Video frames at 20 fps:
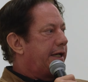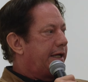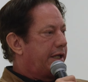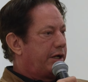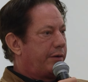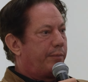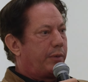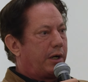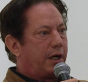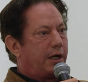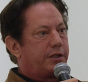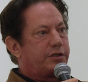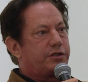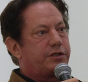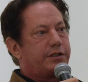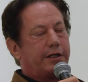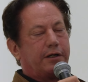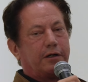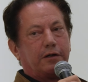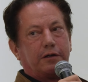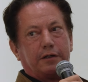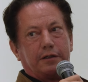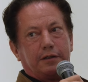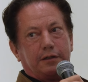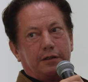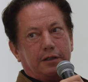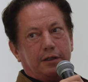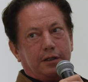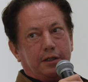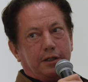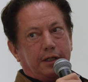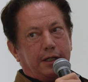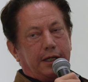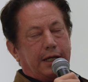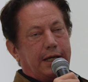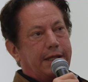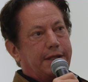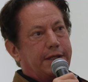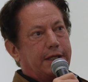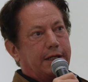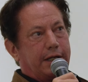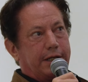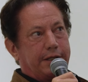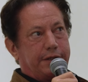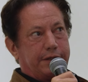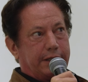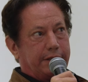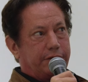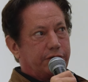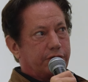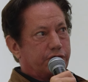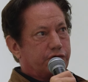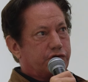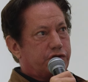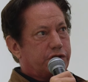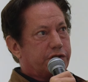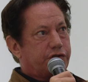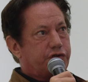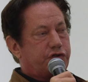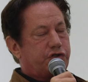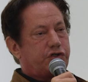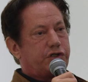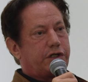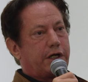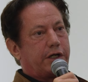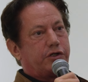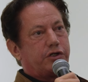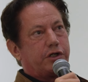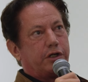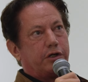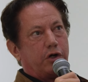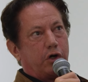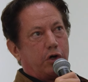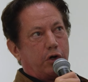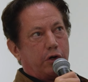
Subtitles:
in a box there. And then I think there's just such an